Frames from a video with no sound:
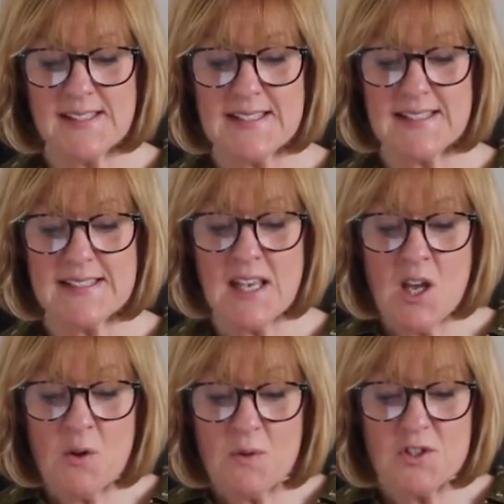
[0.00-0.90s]
He says,
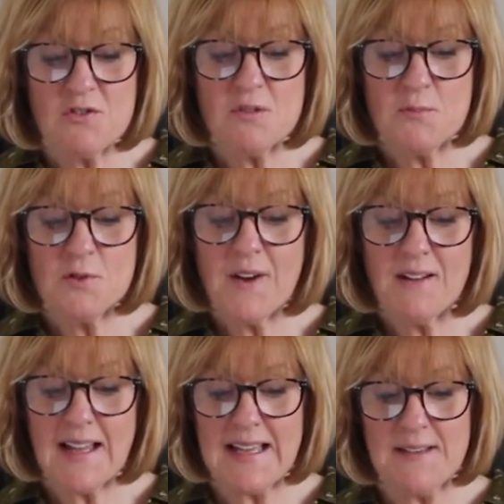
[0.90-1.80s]
We should remove our
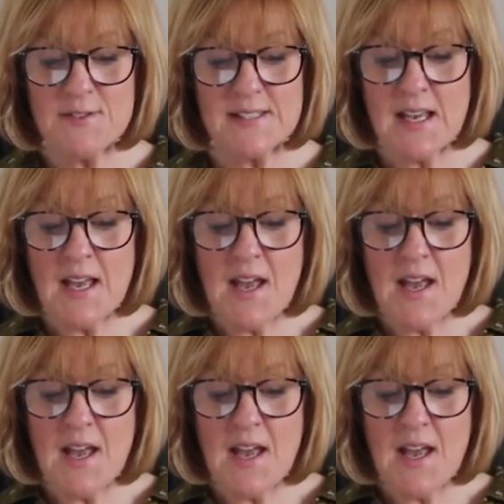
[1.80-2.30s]
lives